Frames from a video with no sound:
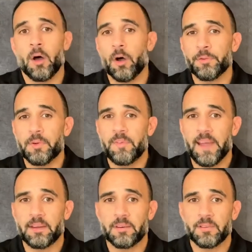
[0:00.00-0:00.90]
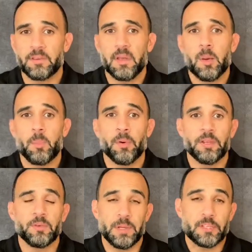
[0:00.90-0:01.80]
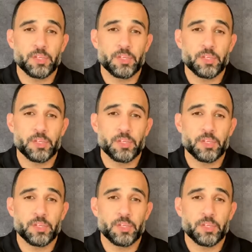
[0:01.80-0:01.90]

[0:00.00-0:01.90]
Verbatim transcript: All three factors point to a